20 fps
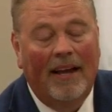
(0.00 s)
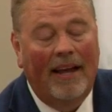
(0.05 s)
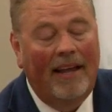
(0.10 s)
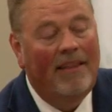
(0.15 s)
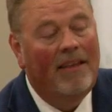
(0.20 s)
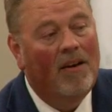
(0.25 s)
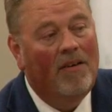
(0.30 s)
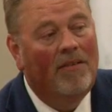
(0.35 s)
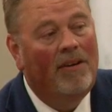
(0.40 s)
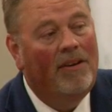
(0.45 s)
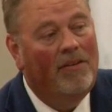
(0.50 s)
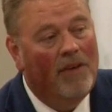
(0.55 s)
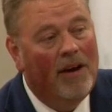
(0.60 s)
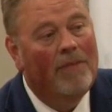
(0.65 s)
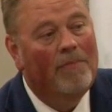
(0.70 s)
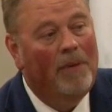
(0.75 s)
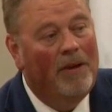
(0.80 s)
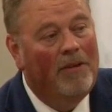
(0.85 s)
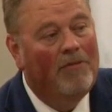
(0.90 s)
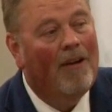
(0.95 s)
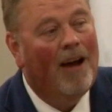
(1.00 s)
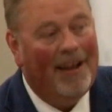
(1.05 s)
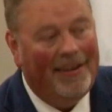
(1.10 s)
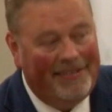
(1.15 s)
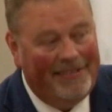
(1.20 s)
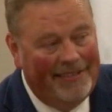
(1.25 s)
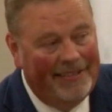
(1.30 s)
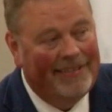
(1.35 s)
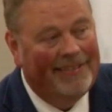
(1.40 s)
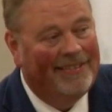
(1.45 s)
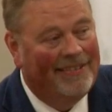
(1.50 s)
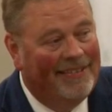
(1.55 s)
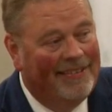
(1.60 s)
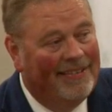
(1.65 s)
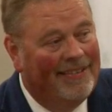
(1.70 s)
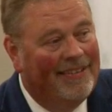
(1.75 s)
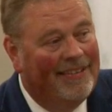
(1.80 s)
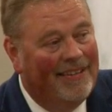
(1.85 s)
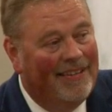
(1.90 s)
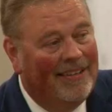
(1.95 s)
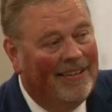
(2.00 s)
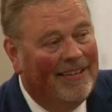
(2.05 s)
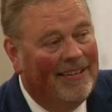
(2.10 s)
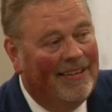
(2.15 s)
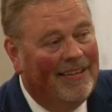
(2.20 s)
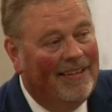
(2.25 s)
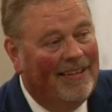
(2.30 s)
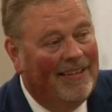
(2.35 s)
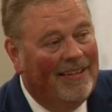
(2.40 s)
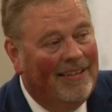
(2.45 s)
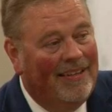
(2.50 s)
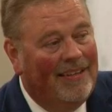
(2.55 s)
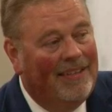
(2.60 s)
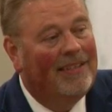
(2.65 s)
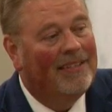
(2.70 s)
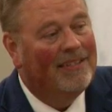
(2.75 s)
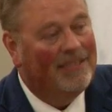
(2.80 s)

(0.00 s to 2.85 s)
And the only way to be righteous is